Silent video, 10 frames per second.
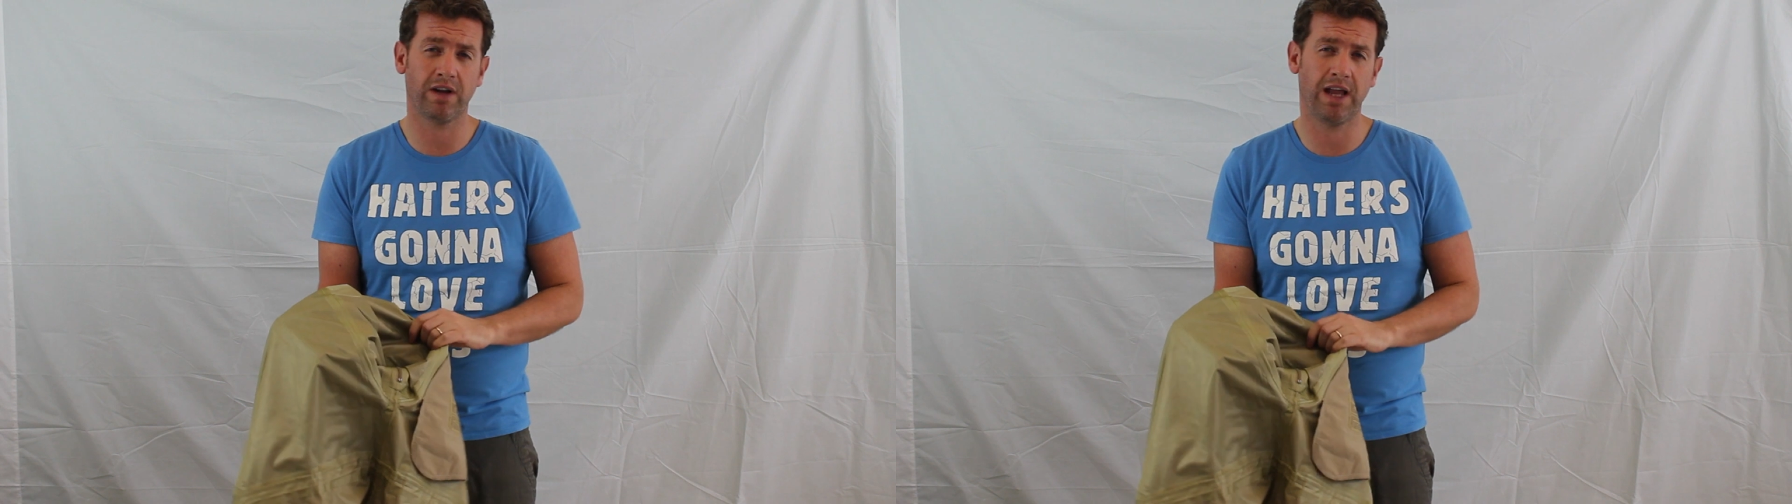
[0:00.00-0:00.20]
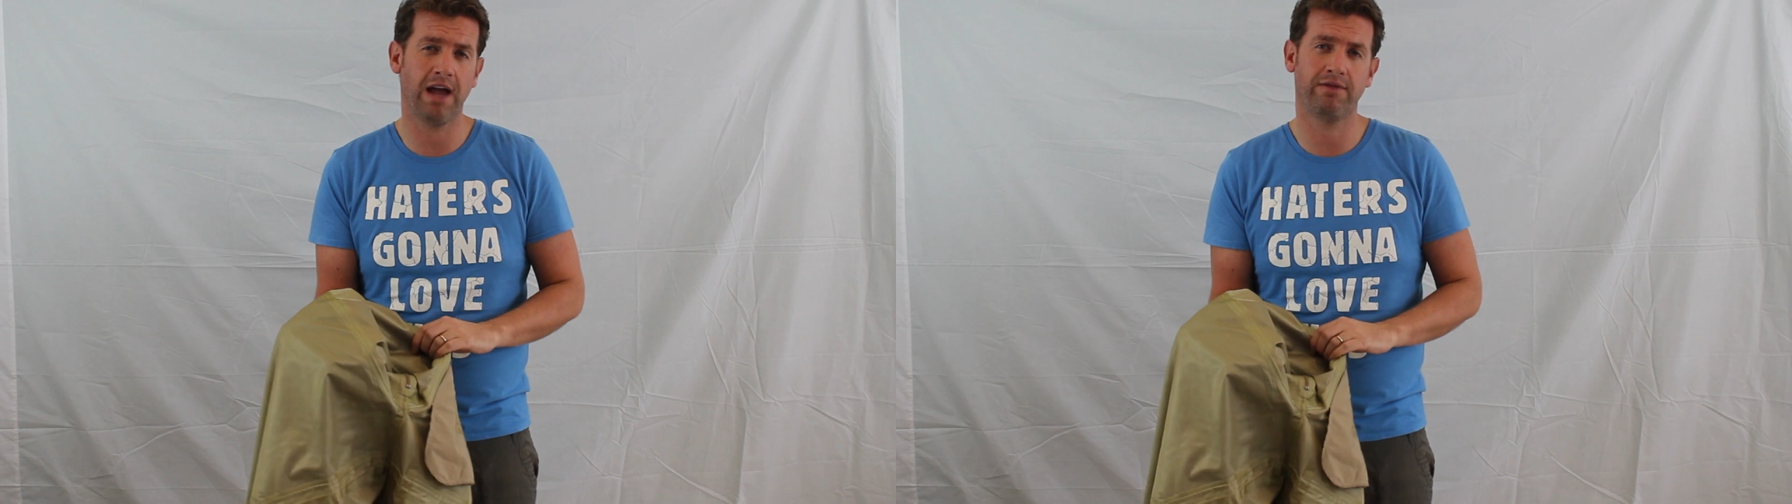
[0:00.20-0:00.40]

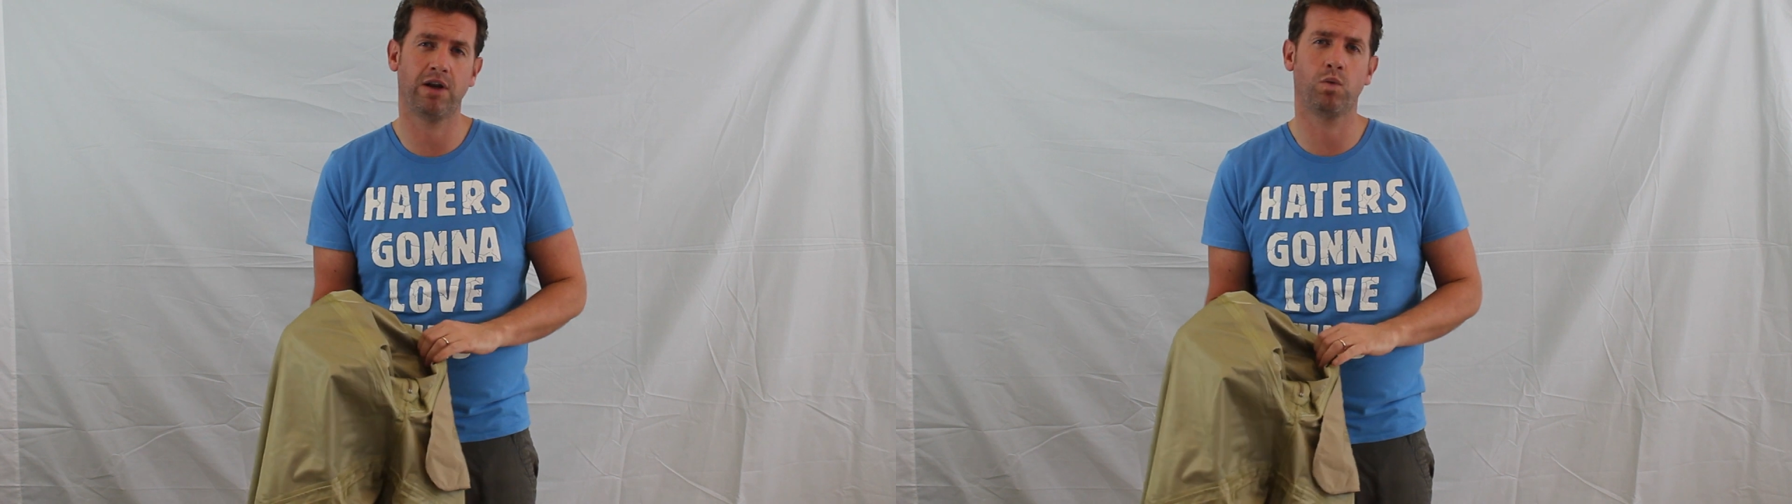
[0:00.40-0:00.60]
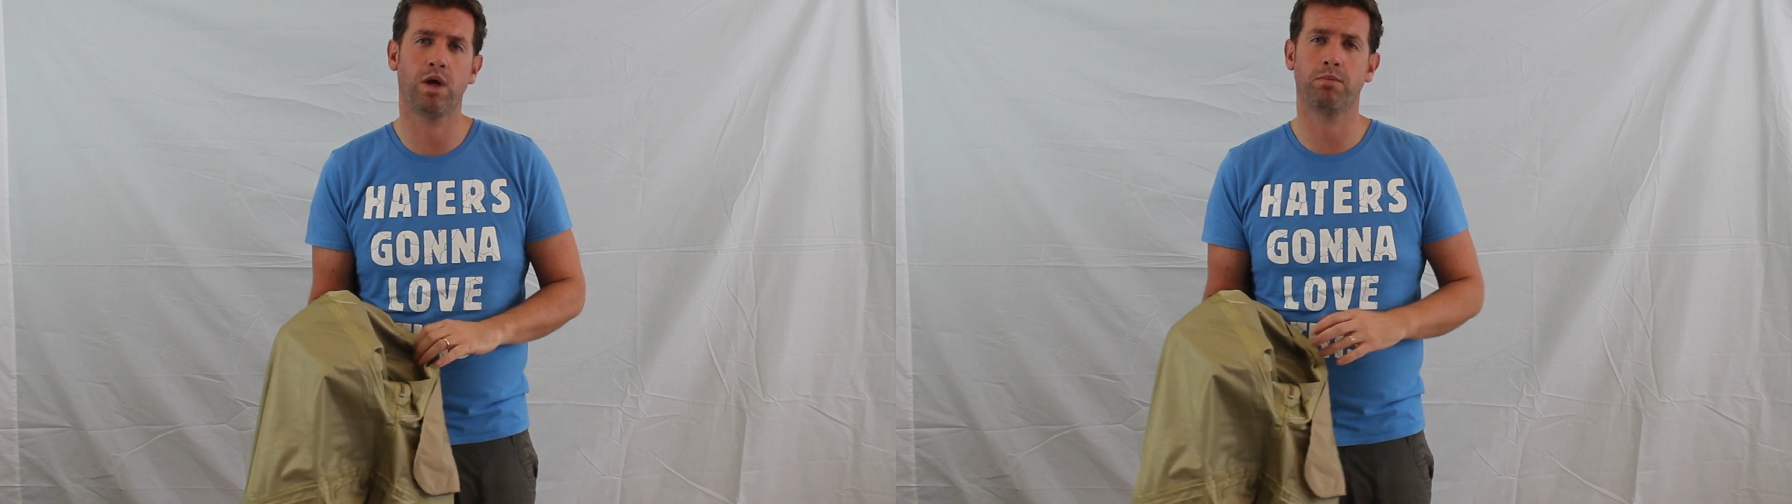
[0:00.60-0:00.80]
going to have
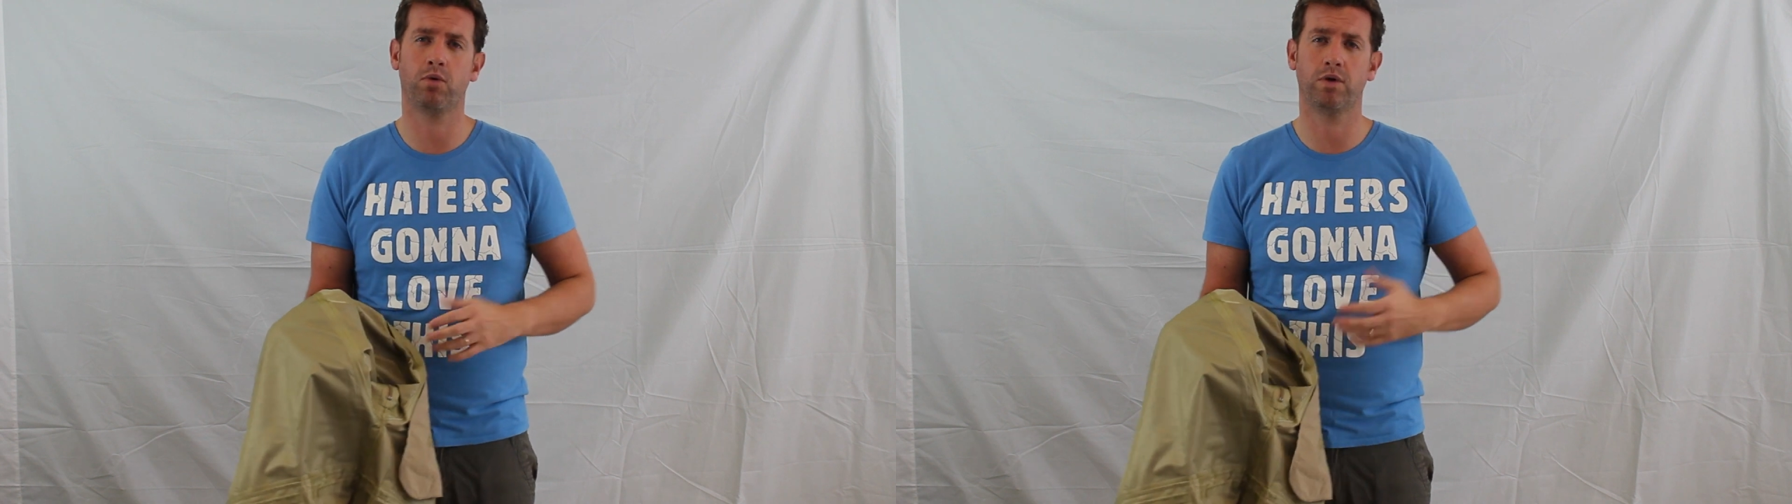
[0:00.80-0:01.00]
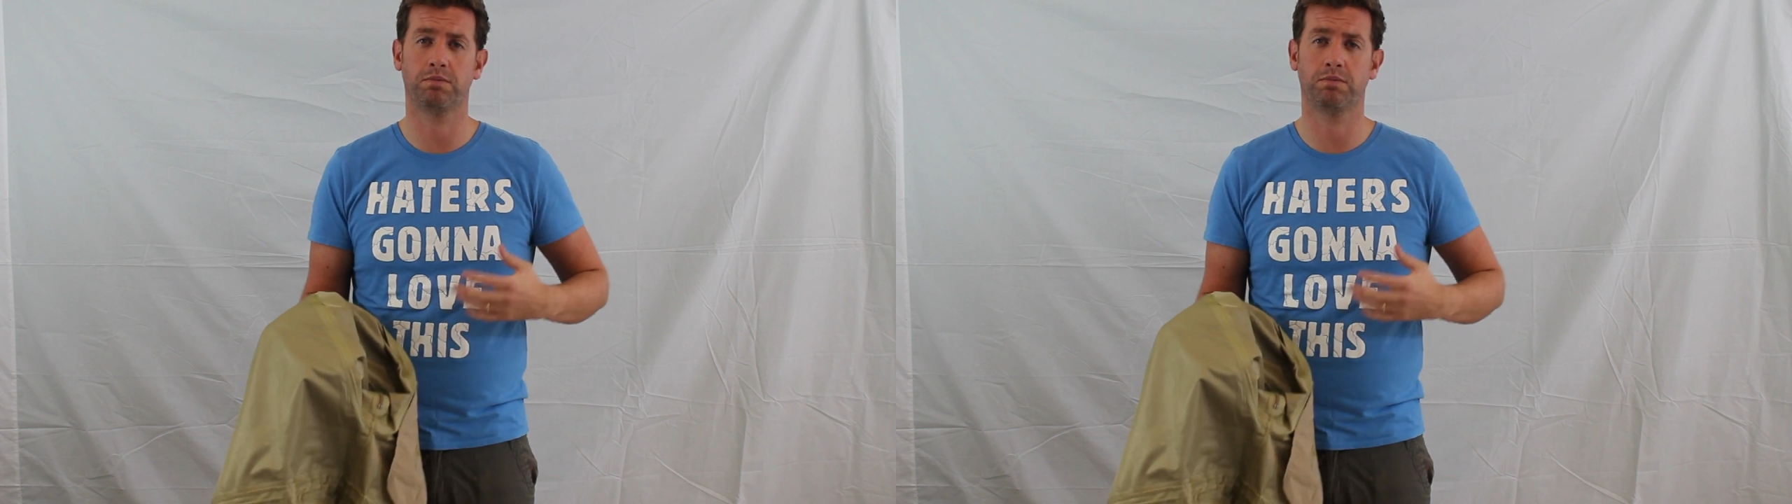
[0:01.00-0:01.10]
any weak points,